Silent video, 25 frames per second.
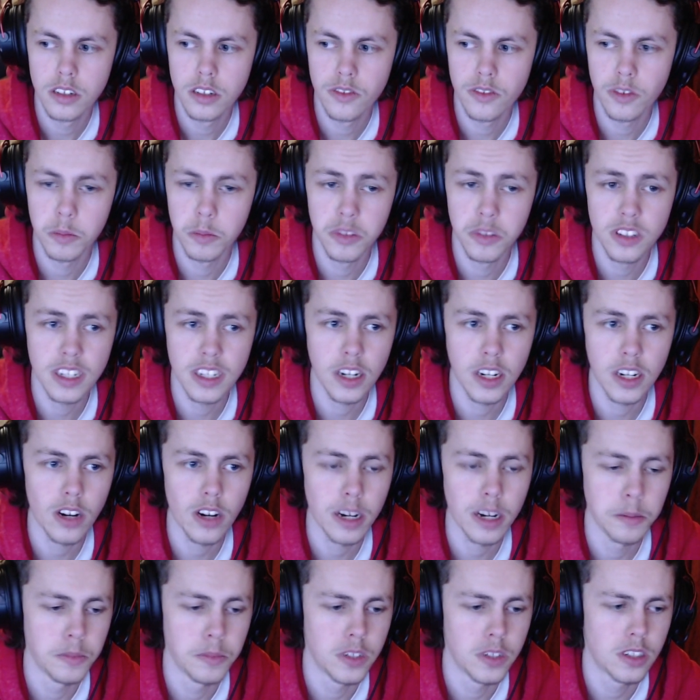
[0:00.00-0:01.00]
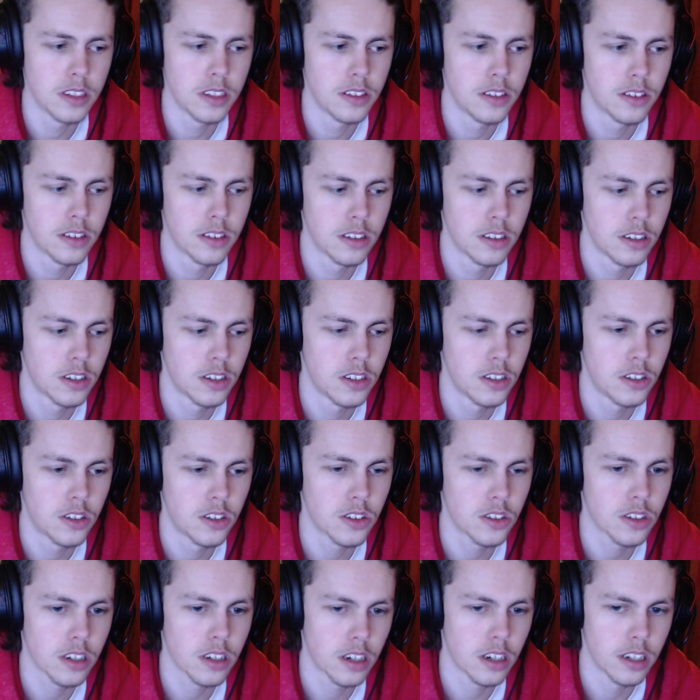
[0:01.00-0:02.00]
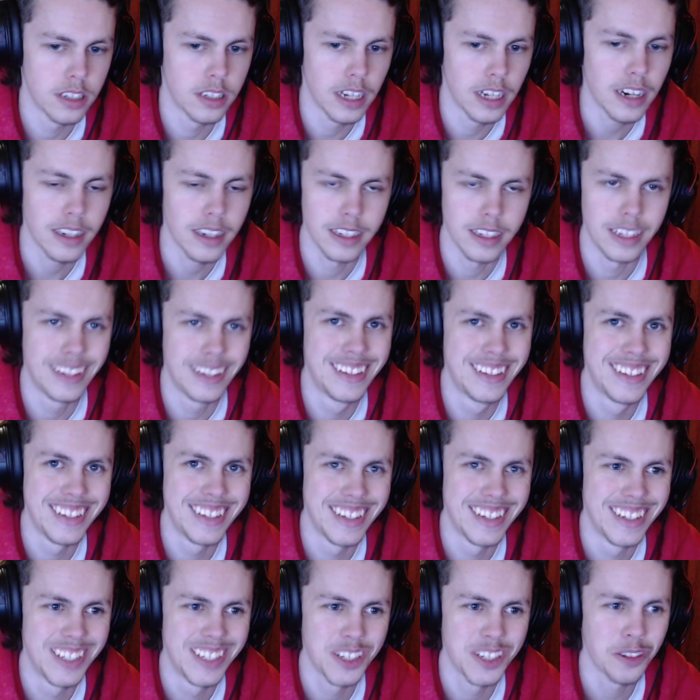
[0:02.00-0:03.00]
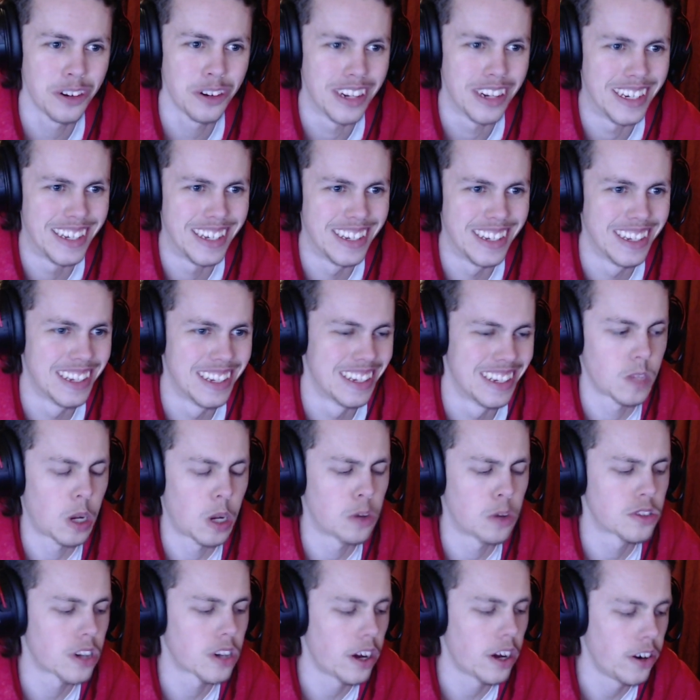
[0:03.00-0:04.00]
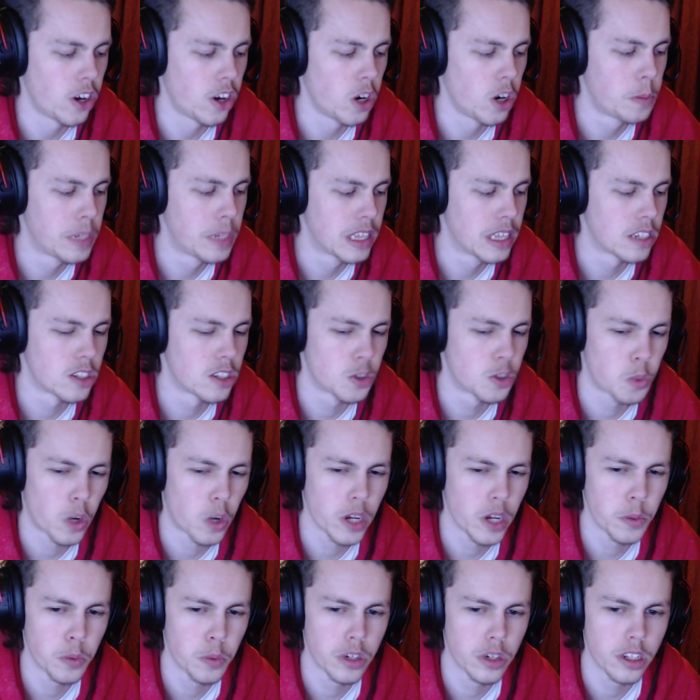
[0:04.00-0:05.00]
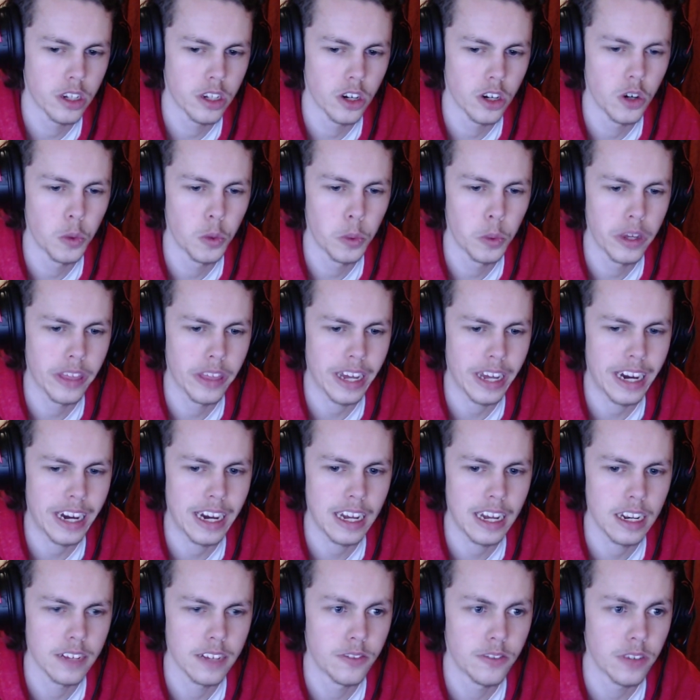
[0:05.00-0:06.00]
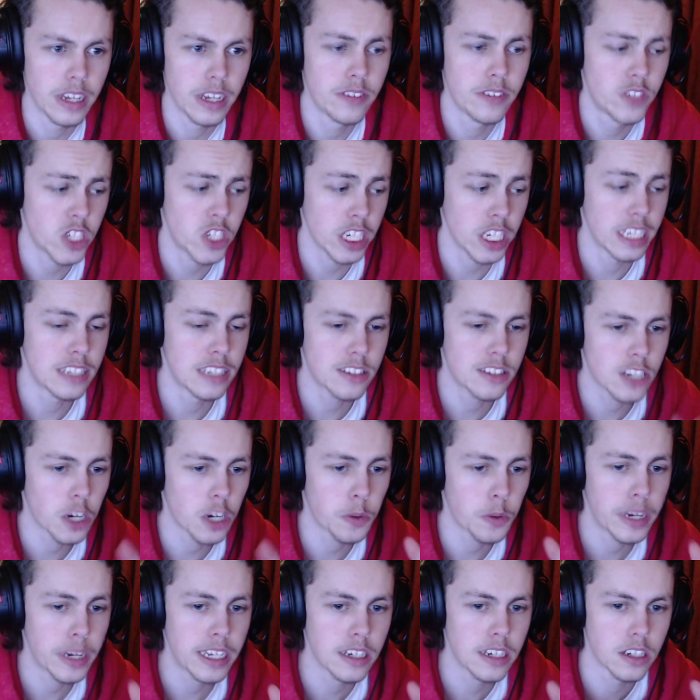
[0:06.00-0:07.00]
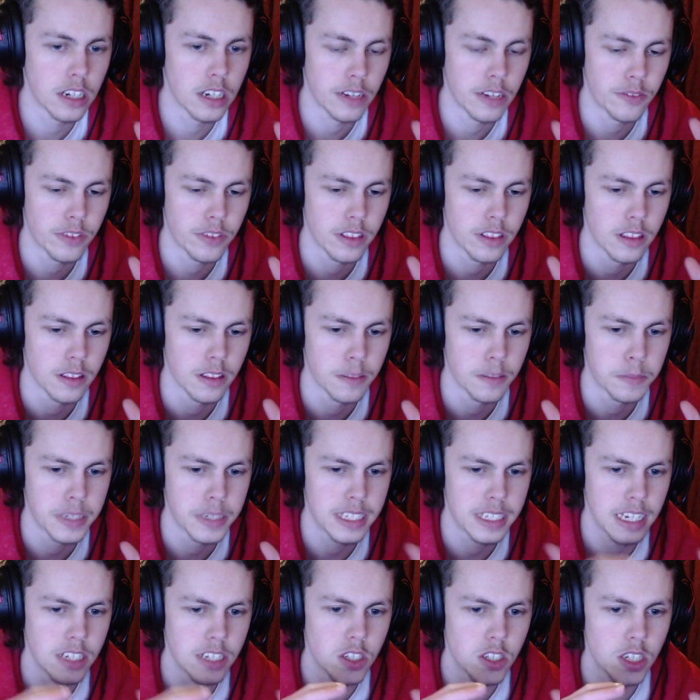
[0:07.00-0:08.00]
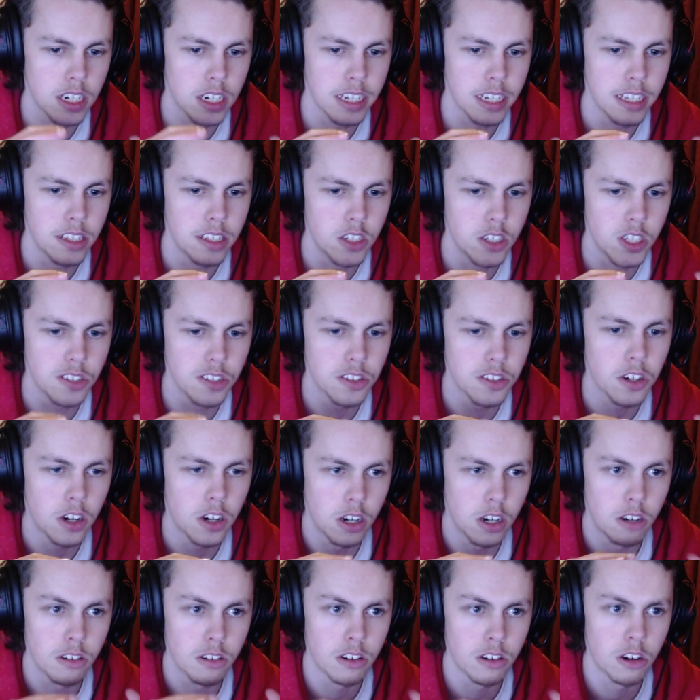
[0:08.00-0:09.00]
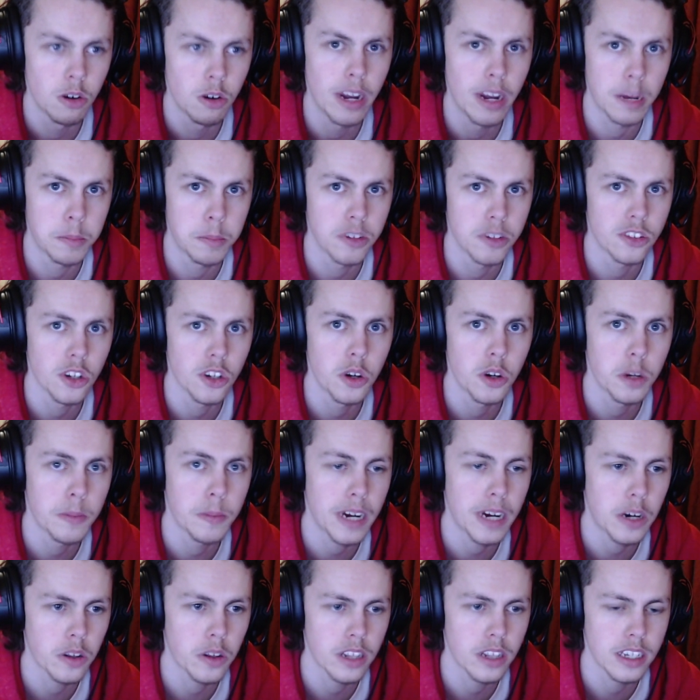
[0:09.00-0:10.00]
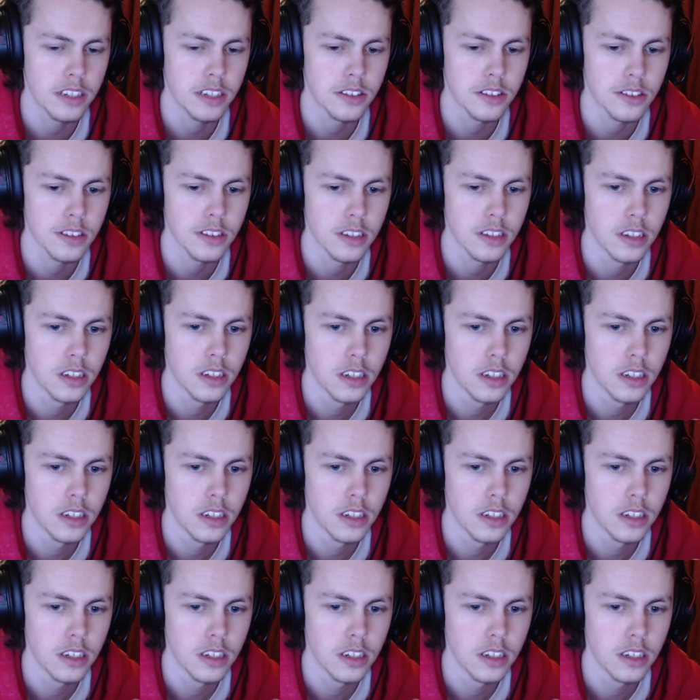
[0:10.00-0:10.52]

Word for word: from C R M, she's she's just going to die, surely. I was kind of hoping that Dwight would go with Al if, if she is going, and if potentially she's got her own episode about this,